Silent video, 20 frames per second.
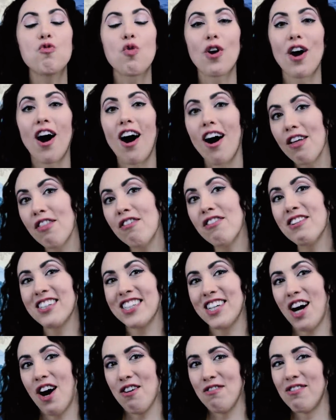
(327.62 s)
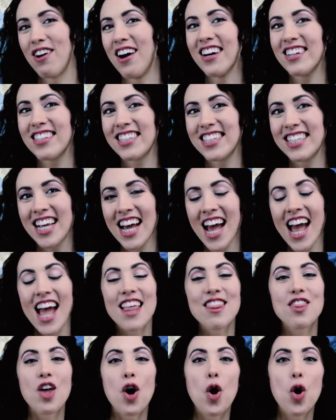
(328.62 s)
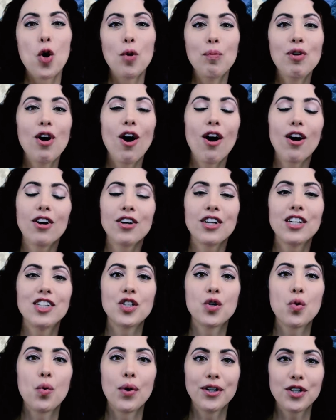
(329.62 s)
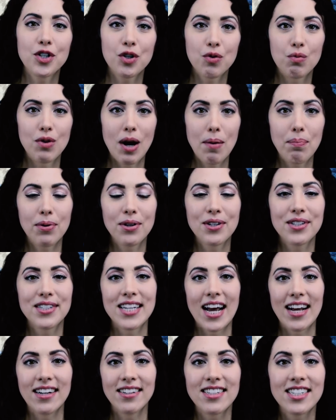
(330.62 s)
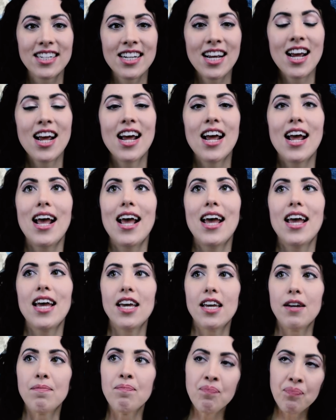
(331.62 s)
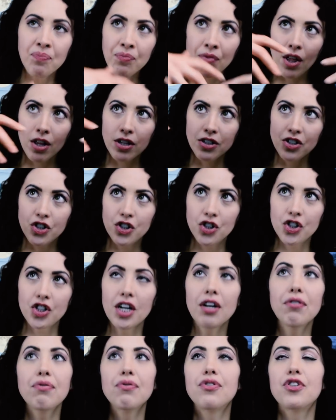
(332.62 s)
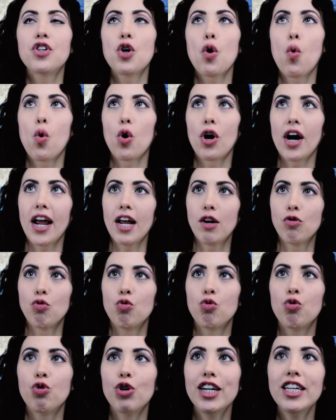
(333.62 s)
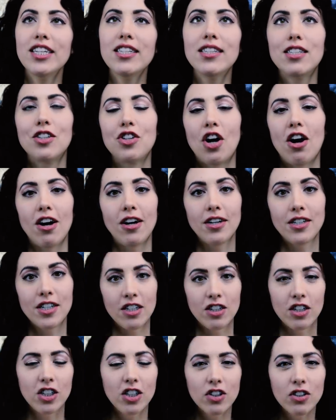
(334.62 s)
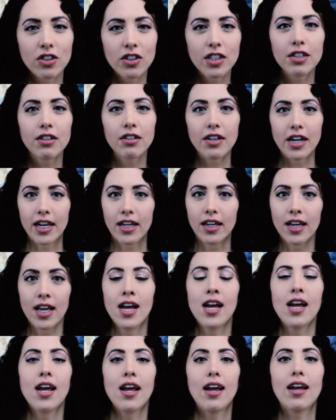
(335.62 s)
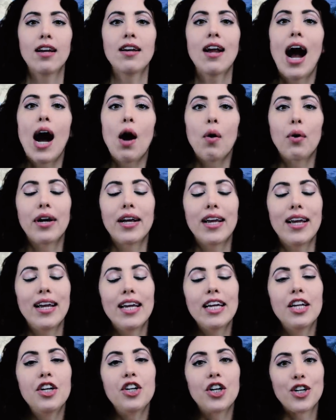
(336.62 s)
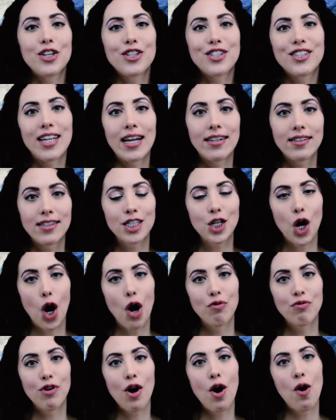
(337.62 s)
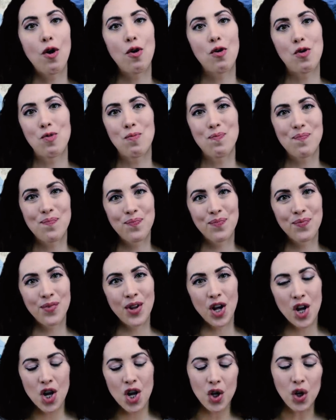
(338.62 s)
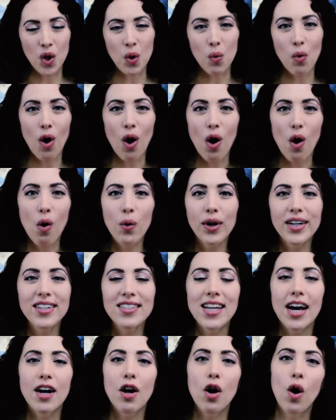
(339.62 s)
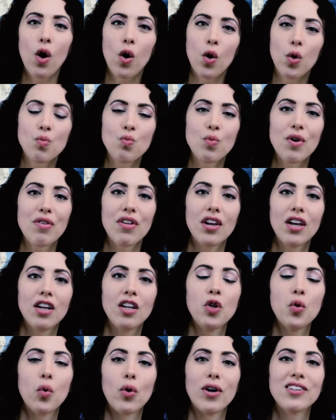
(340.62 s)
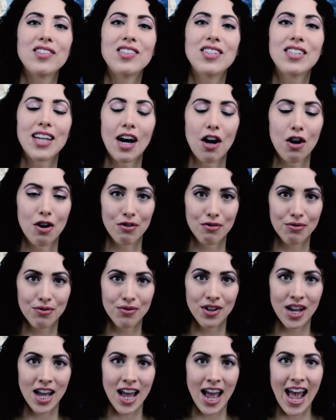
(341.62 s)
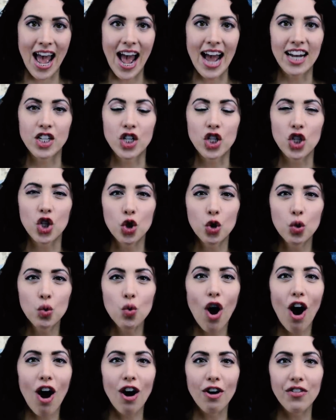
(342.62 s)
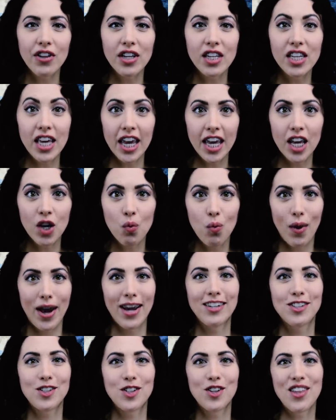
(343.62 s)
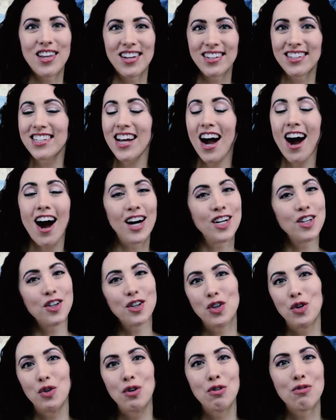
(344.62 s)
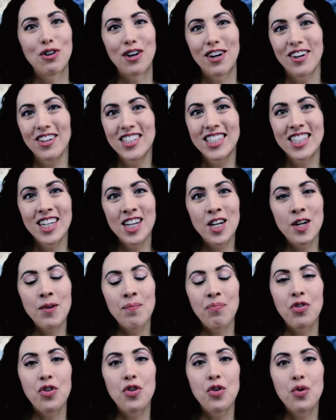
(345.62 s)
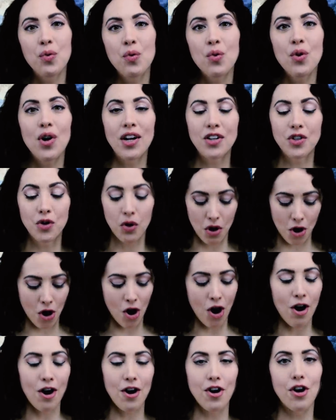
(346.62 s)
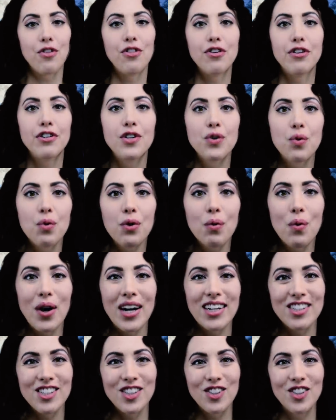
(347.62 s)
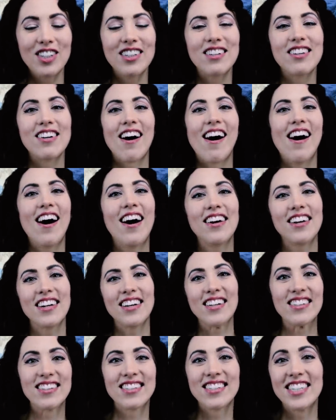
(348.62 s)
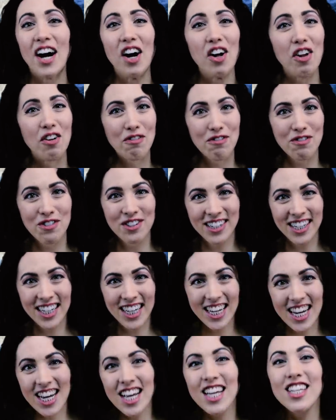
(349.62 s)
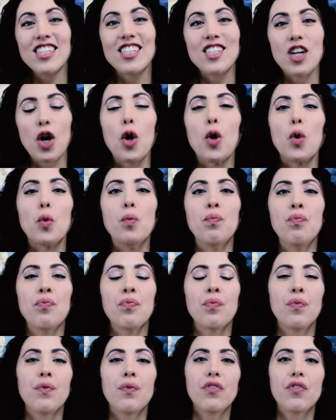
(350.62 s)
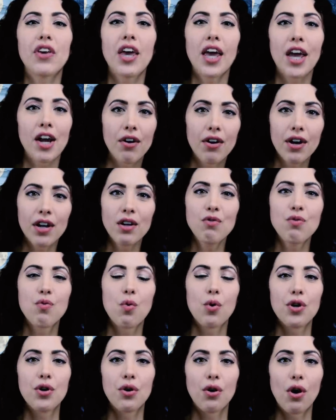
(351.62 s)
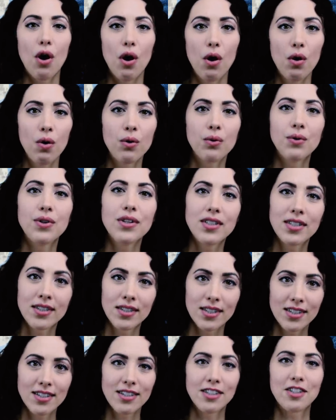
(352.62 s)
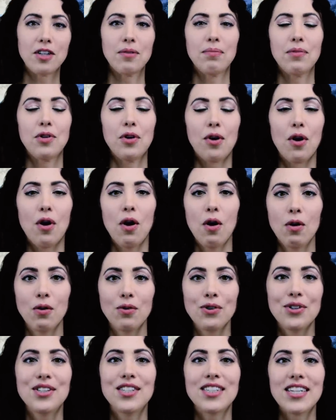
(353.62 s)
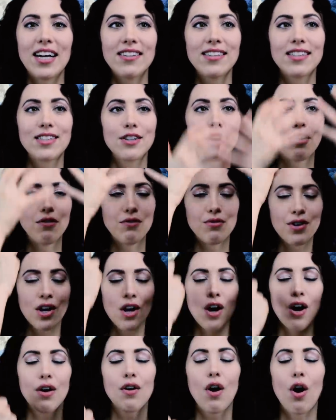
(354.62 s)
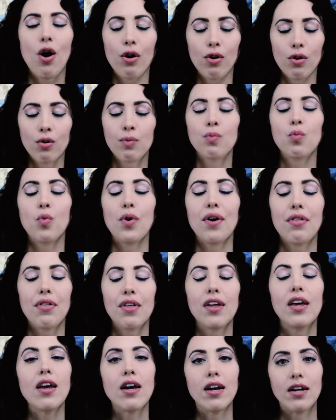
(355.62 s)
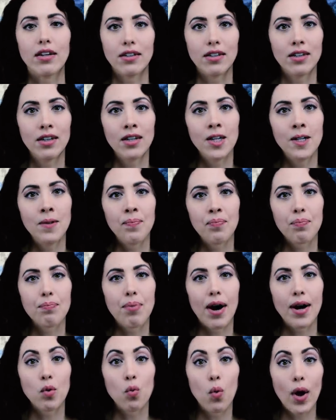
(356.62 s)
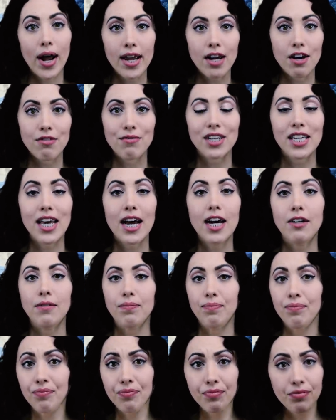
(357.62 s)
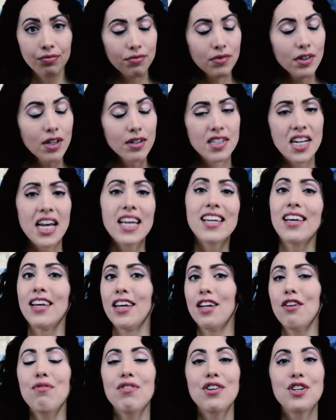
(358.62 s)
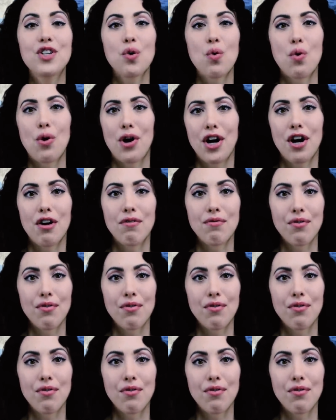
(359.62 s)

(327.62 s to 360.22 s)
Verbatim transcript: For others of us, the home card is going to represent a shift or a restart, a clearing in our inner sense of home. You are always at home within yourself, and you are the gateway to the entire universe. You and your heart are the doorway to God itself. So, caring for your own system, your own sense of home within by way of, again, taking inventory